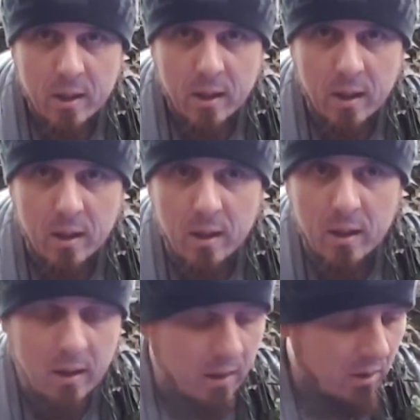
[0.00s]

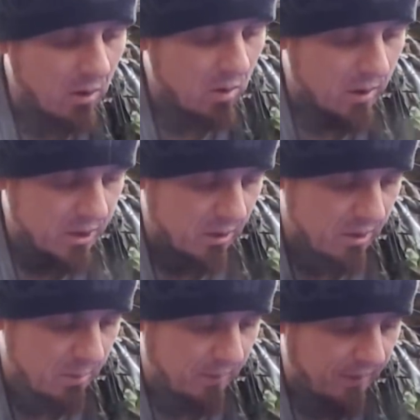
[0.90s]
I've got quite a
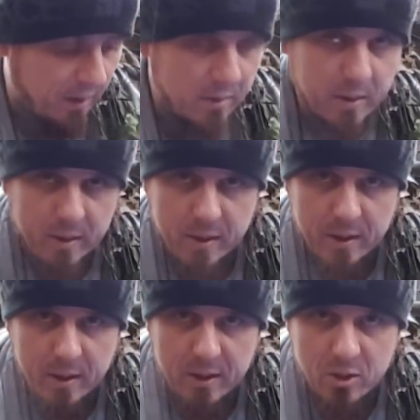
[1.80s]
sizable phone, and
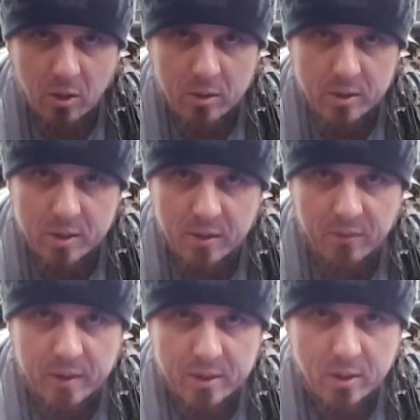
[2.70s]
it charges it
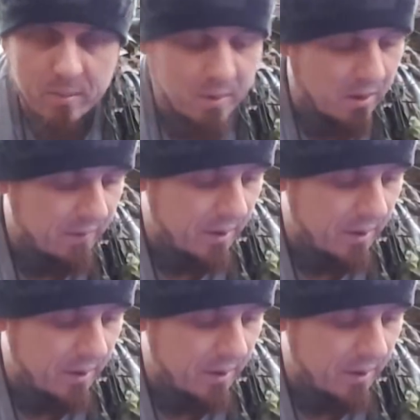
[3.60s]
3 times over,